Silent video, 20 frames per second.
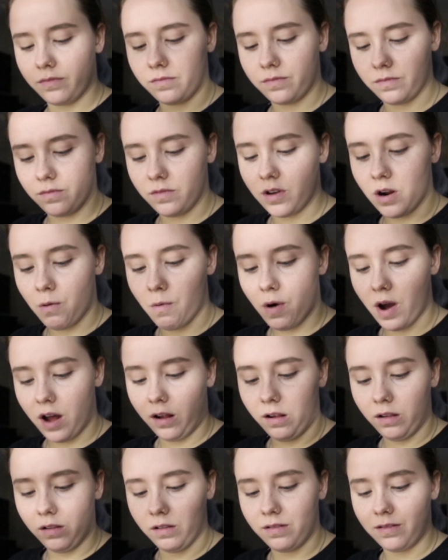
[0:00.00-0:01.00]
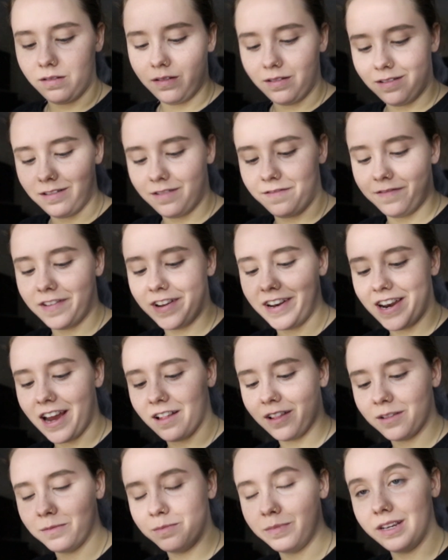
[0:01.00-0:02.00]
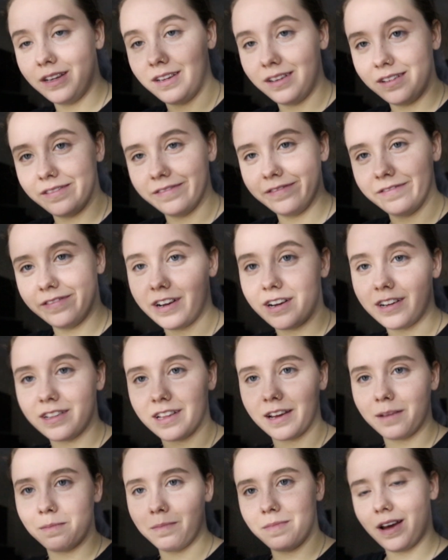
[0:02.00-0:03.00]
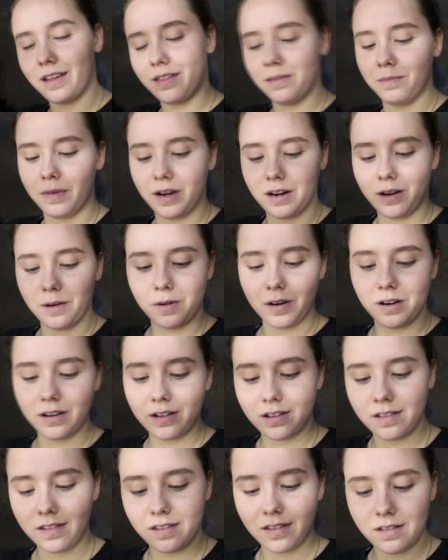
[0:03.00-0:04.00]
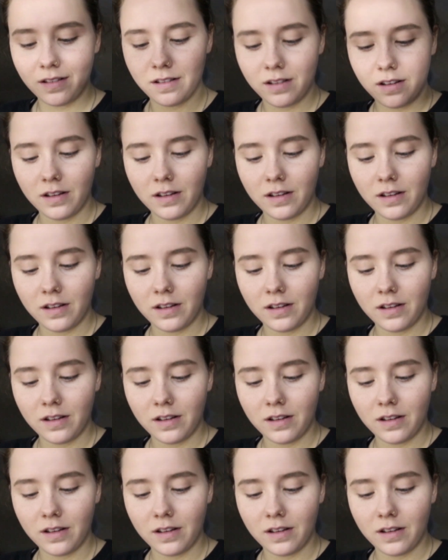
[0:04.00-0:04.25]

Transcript: Noel vanilla bean at like Bath and Body Works,